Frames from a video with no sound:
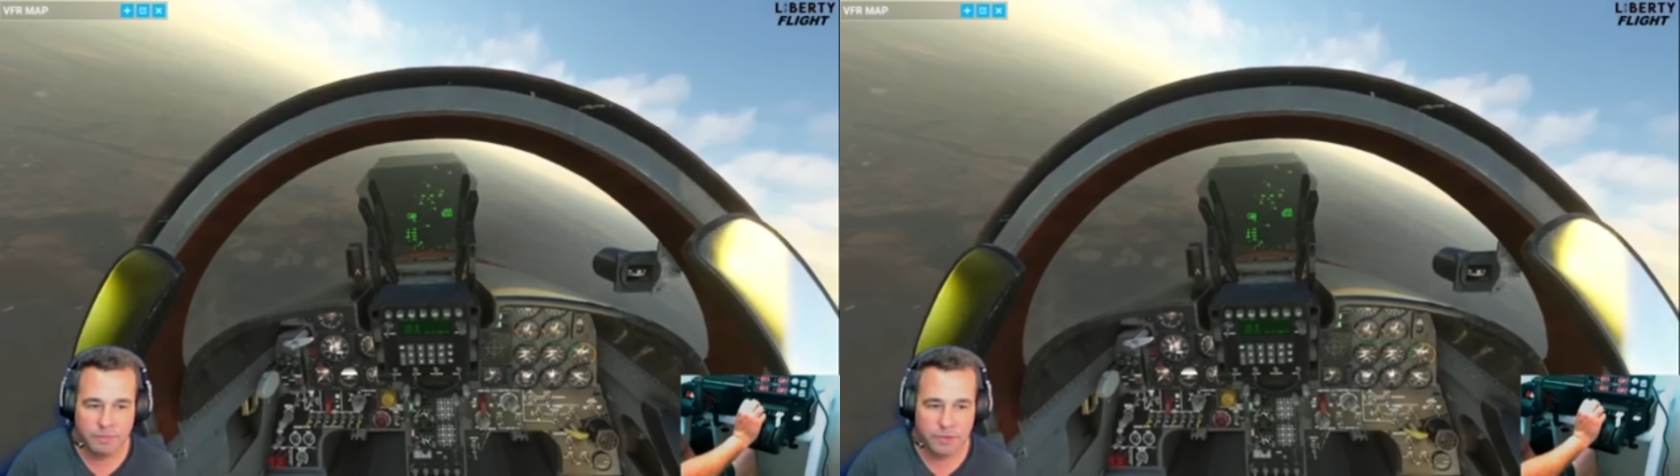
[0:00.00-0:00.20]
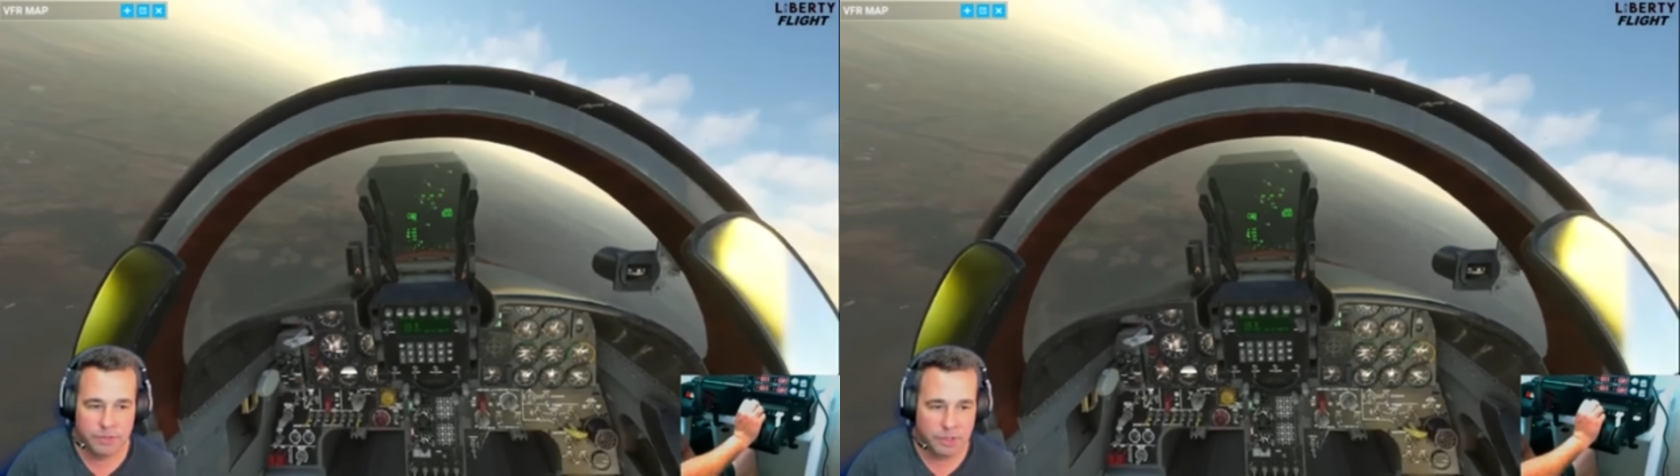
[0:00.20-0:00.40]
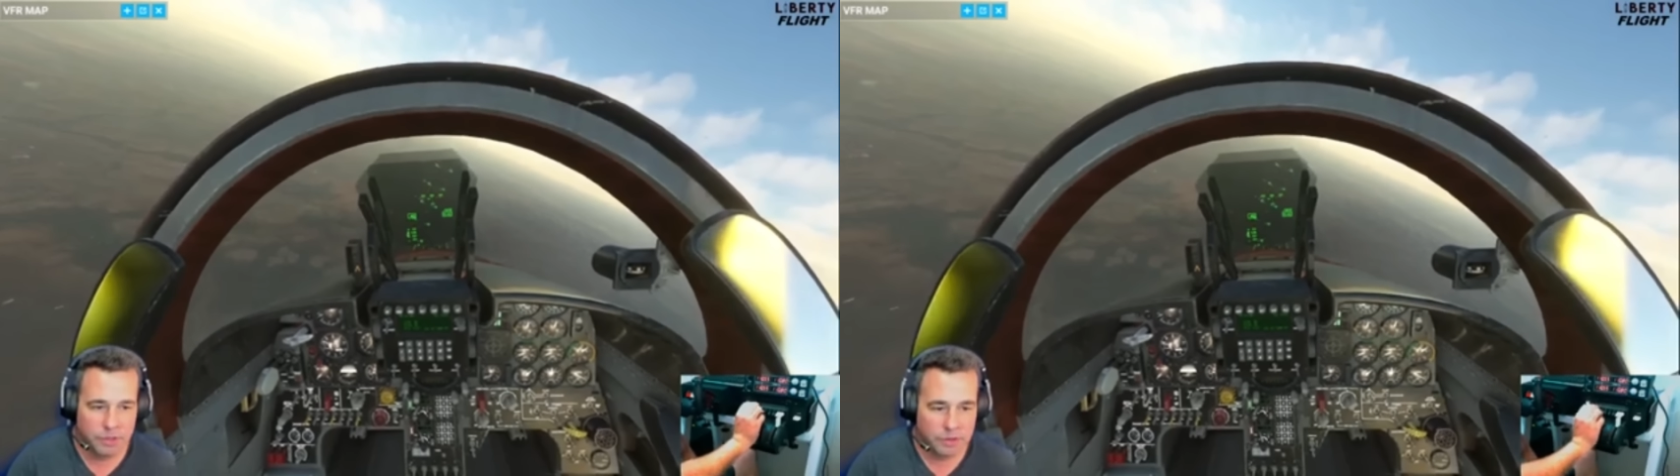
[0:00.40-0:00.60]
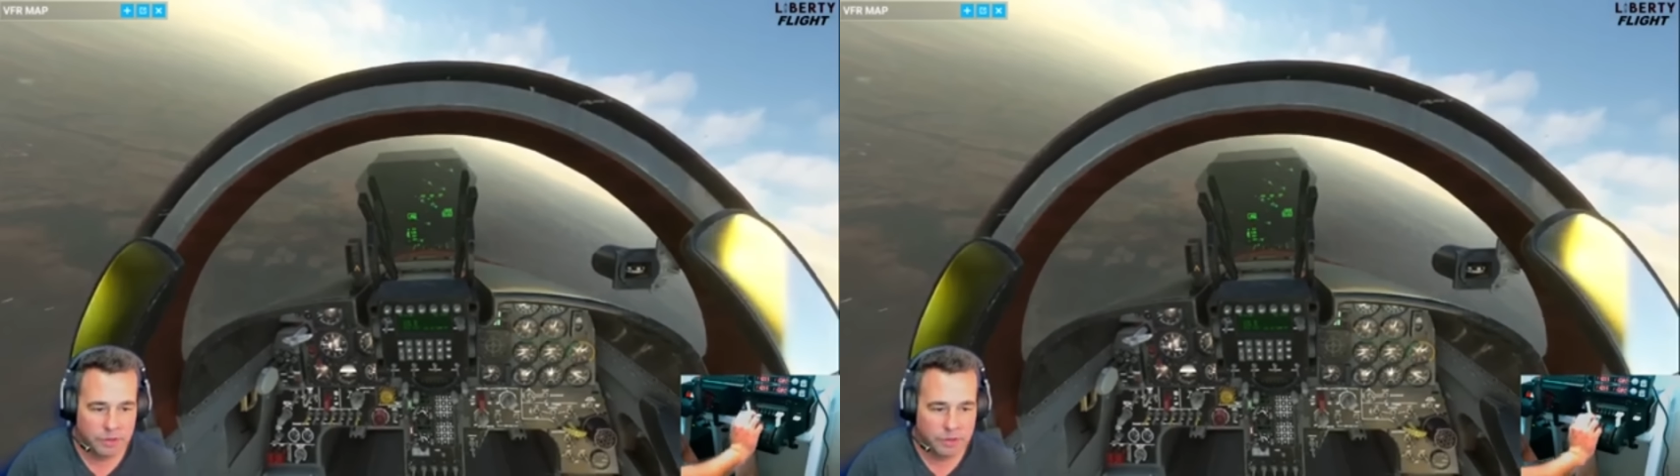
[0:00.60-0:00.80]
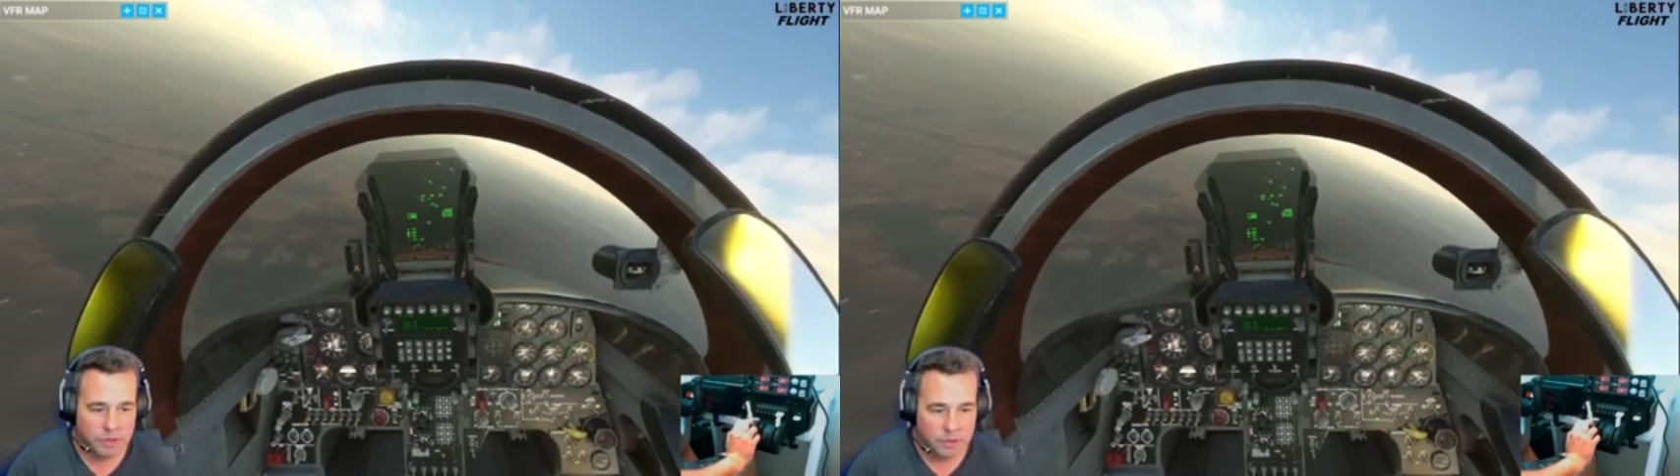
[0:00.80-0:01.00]
So
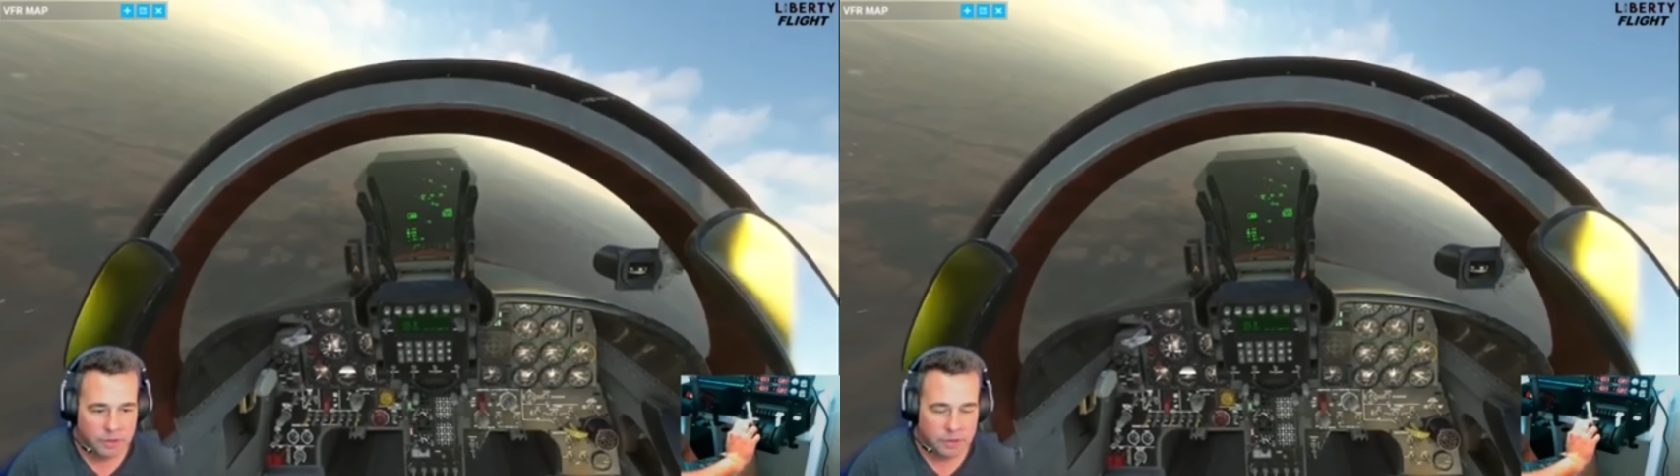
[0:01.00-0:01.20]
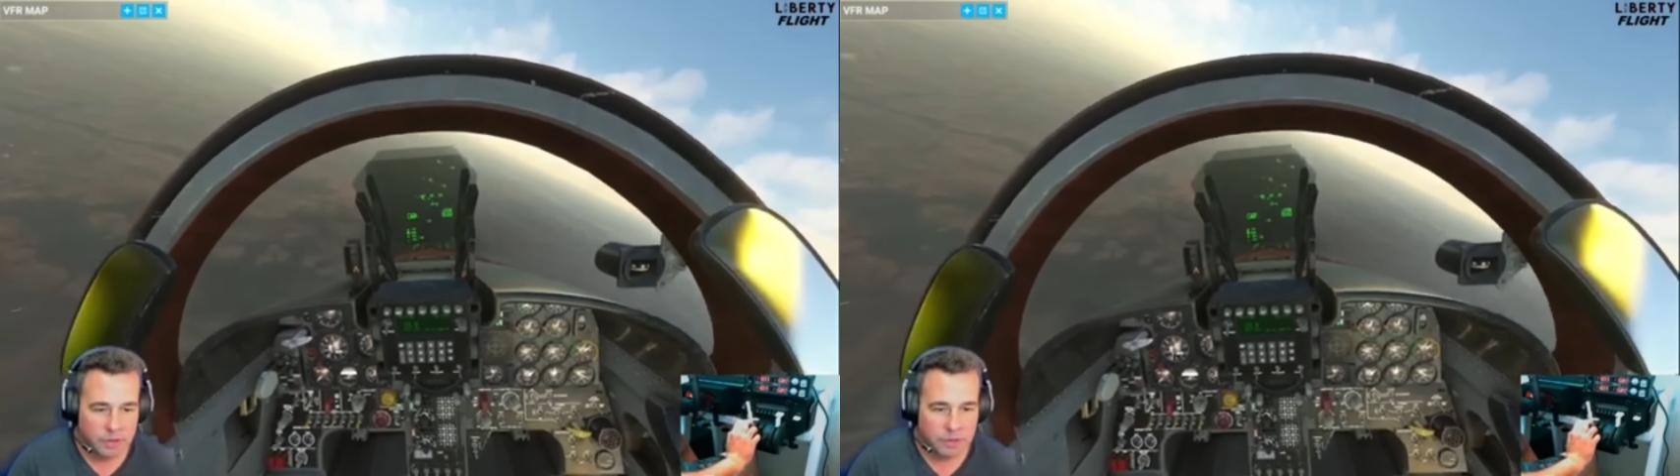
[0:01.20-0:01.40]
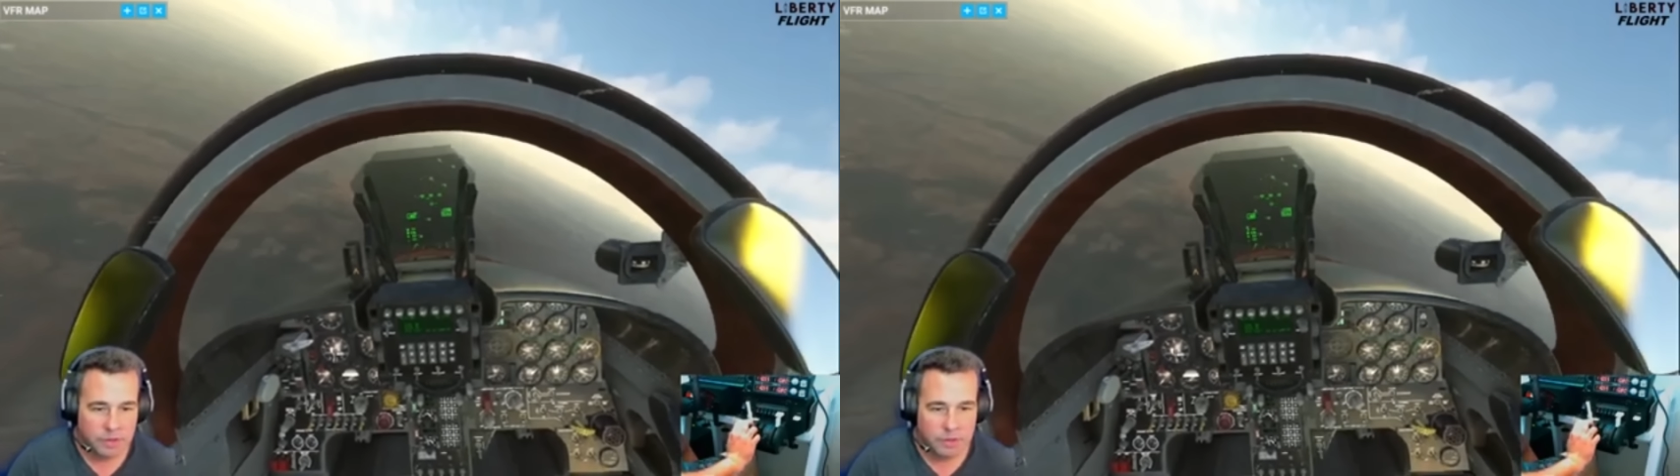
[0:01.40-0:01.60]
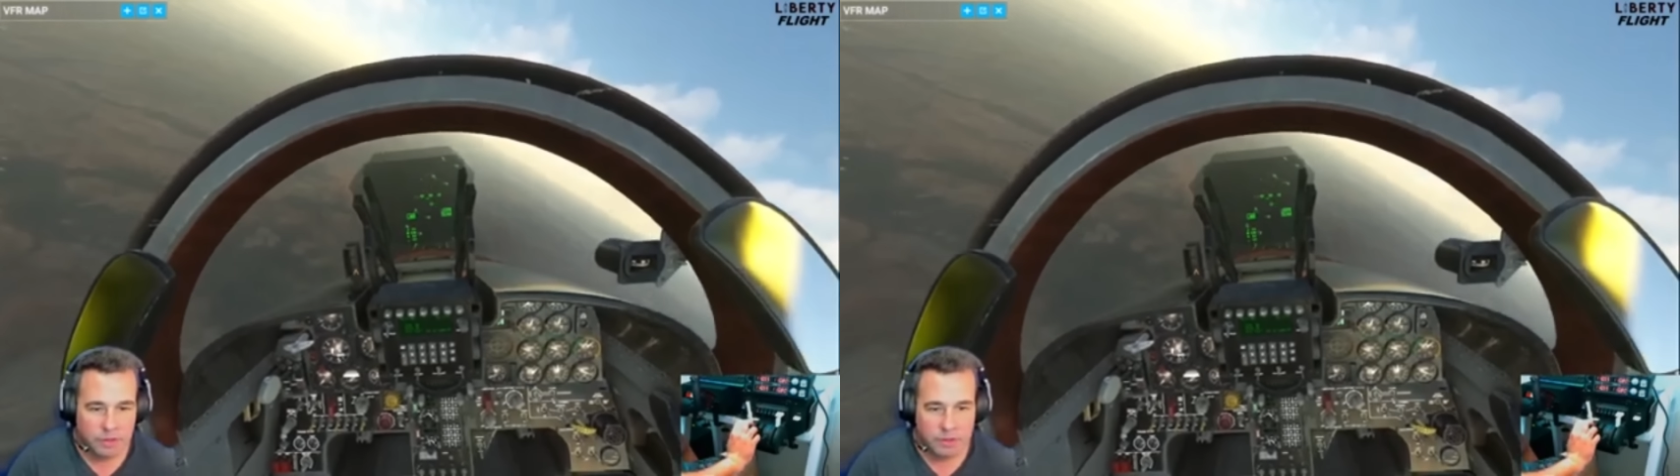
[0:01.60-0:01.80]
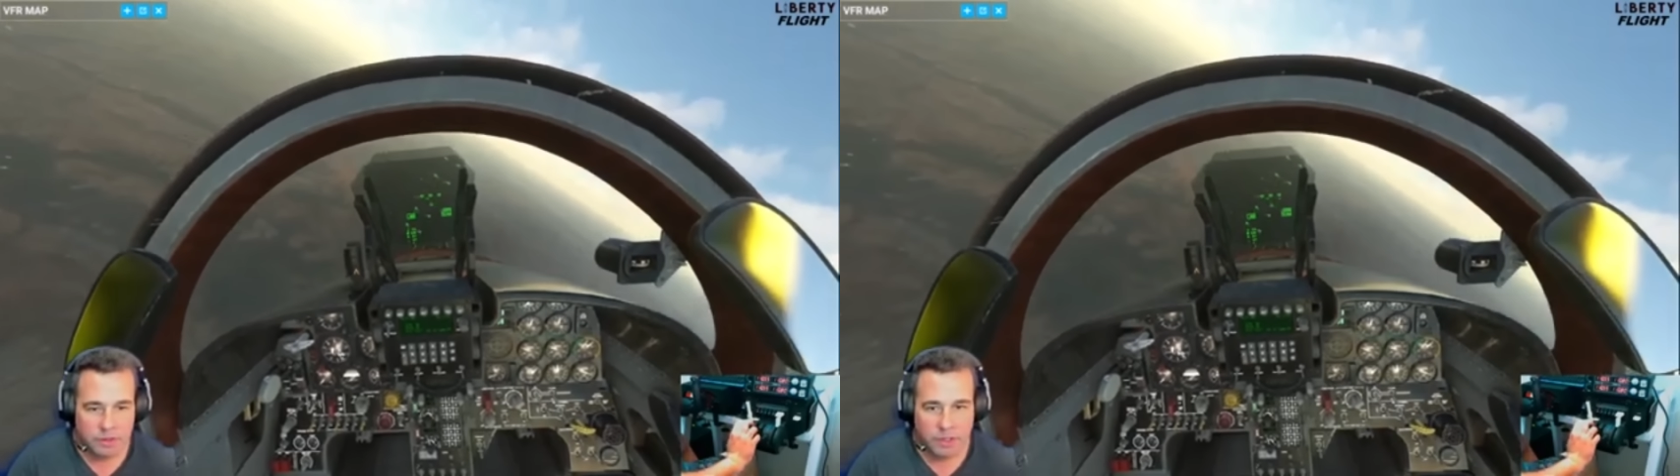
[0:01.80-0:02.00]

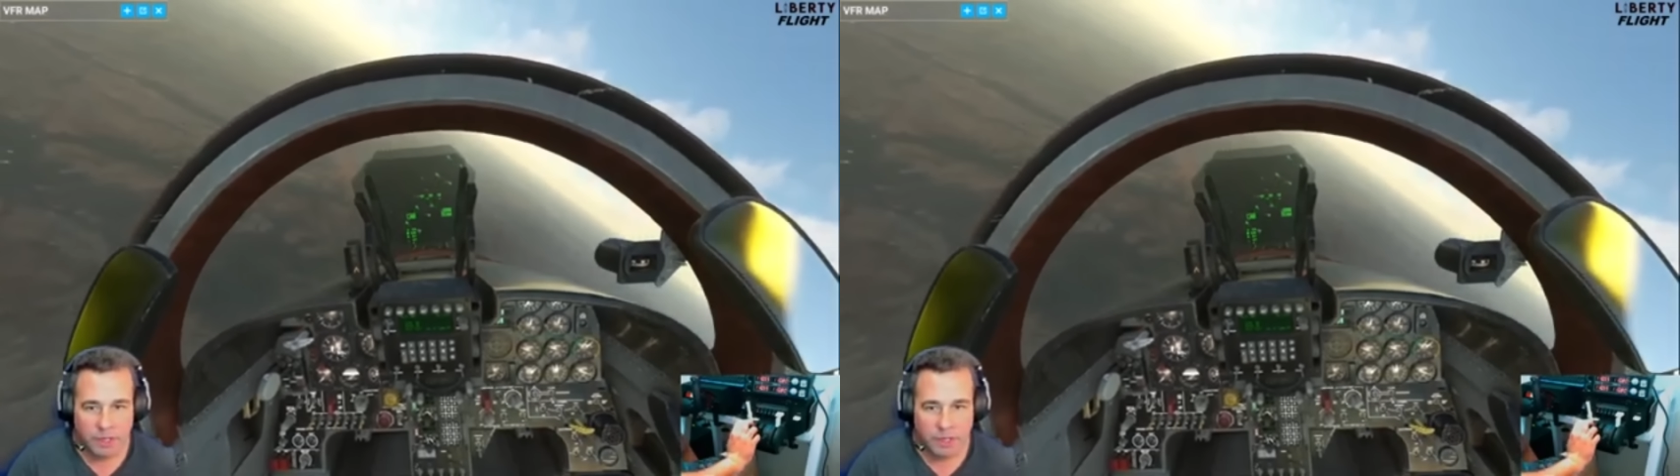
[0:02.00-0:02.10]
I